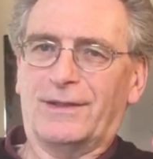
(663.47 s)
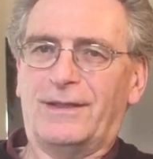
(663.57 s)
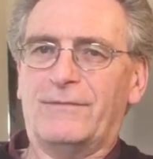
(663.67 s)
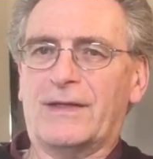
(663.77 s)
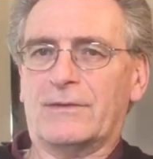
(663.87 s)

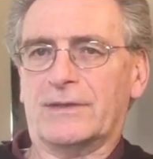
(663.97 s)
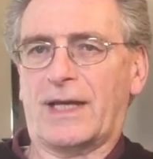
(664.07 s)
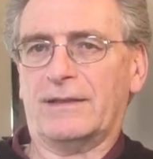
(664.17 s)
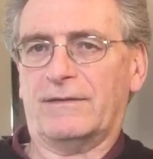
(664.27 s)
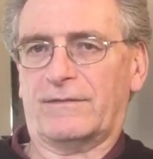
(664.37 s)
living
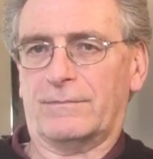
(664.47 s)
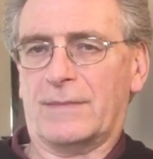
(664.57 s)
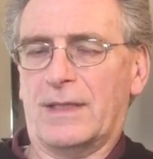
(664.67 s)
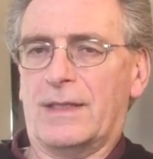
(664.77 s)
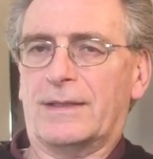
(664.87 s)

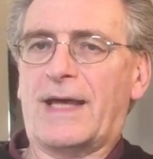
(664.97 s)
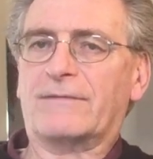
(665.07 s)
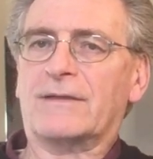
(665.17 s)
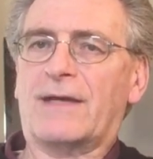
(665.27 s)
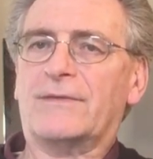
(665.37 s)
organism
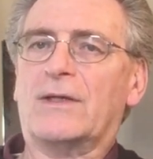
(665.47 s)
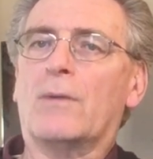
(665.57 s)
doesn't have the